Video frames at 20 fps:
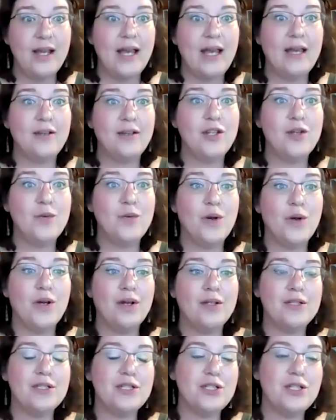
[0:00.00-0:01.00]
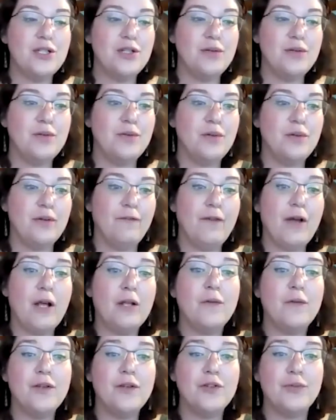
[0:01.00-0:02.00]
And you want to
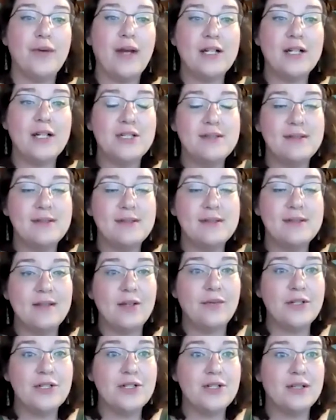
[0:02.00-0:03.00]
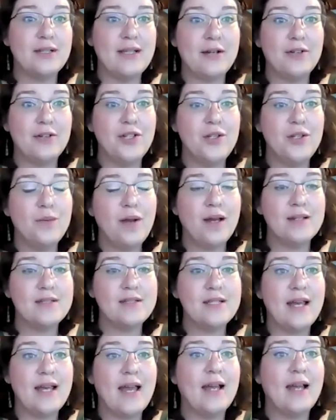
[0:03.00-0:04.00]
follow the directions in the original letter you got
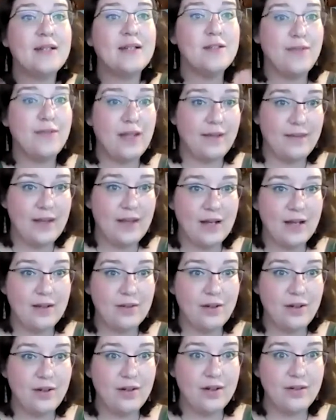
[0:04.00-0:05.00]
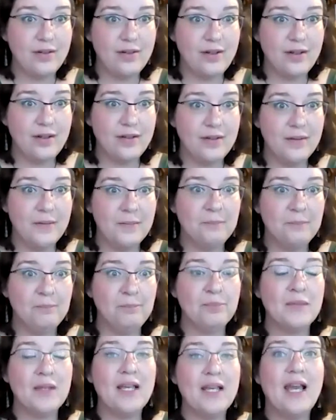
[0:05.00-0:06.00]
to activate that card.
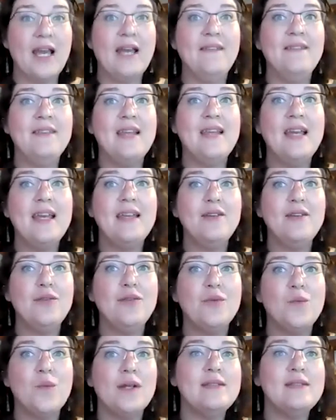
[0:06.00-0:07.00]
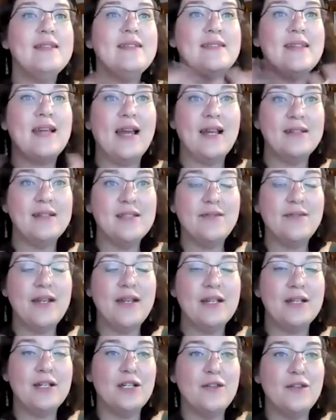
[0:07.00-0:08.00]
And then once it's
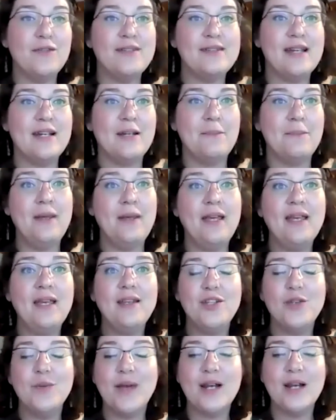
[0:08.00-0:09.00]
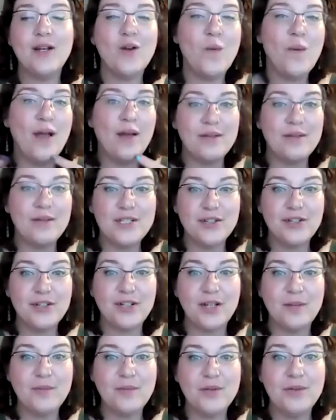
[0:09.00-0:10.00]
activated and you've set a PIN, you can go out into your
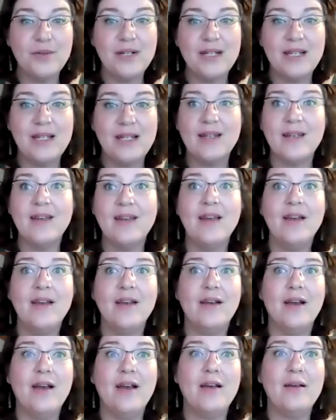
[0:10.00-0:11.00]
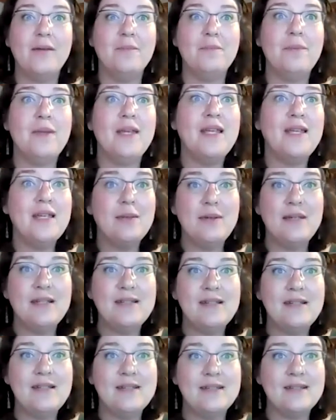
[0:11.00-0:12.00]
community.
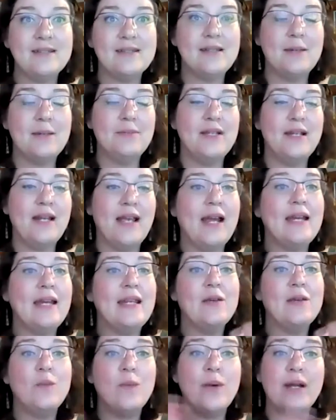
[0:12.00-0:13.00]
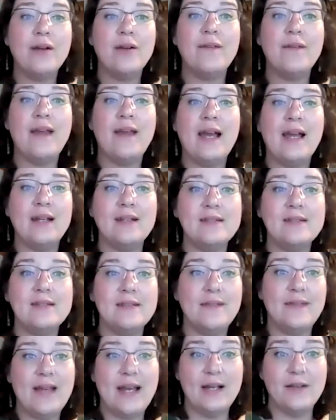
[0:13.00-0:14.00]
PEBT is accepted anywhere
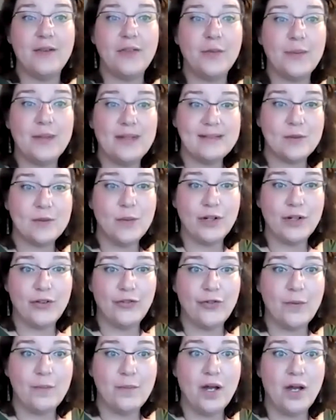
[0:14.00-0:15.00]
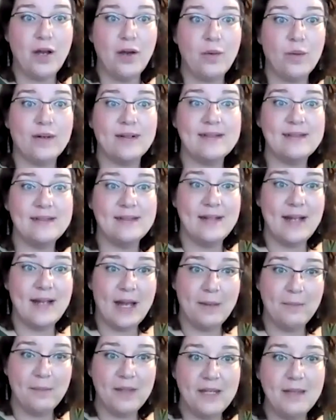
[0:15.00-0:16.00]
that Three Squares Vermont or
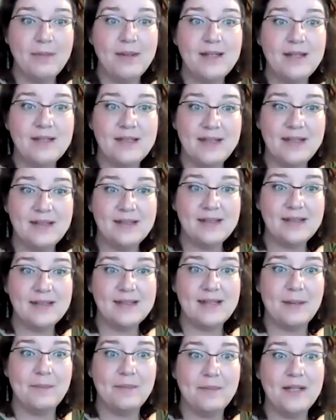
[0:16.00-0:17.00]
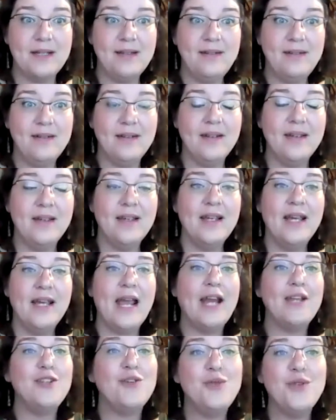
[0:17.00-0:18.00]
SNAP EBT is accepted.
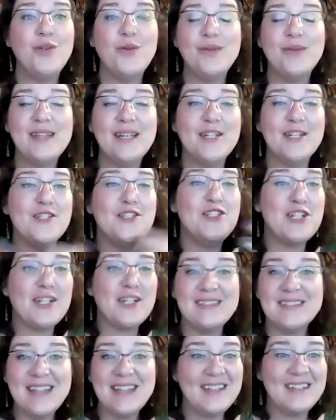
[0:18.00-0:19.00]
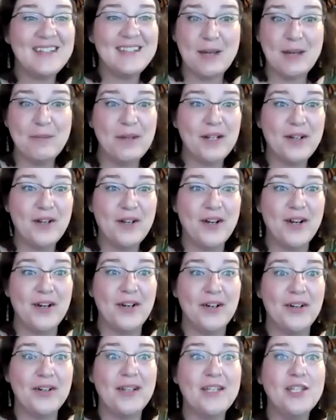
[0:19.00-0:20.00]
And you use it just like a debit
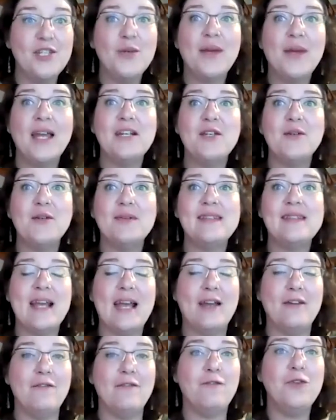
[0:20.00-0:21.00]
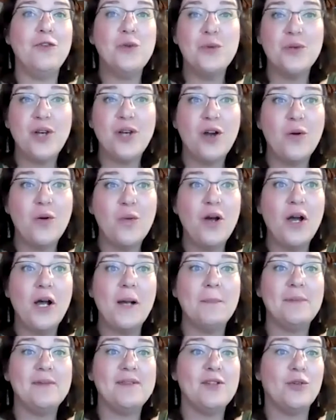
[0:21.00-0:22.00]
card. You can use it at food
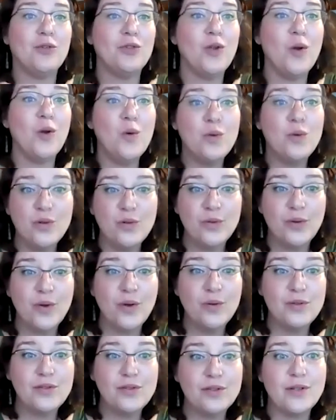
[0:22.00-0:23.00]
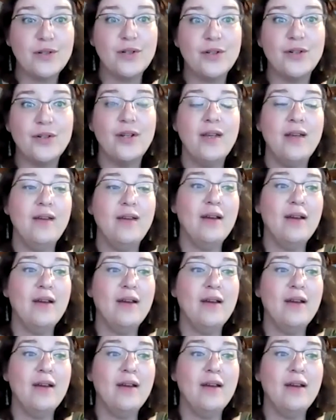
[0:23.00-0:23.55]
co-ops, your local grocer,